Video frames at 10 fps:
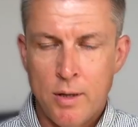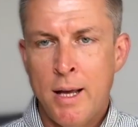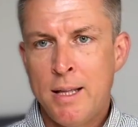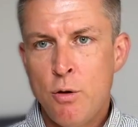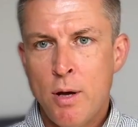
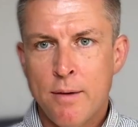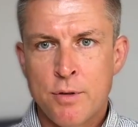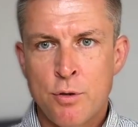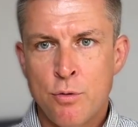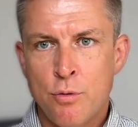and you have
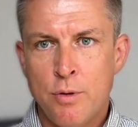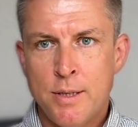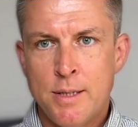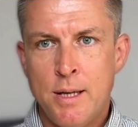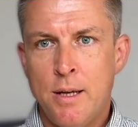to,
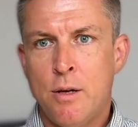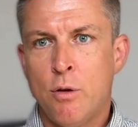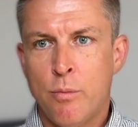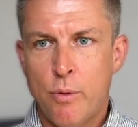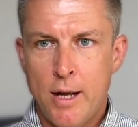let's say,
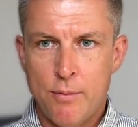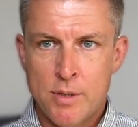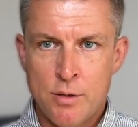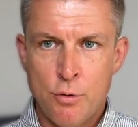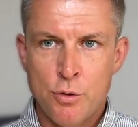collaborate with
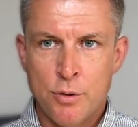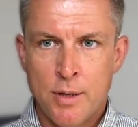the surgeon.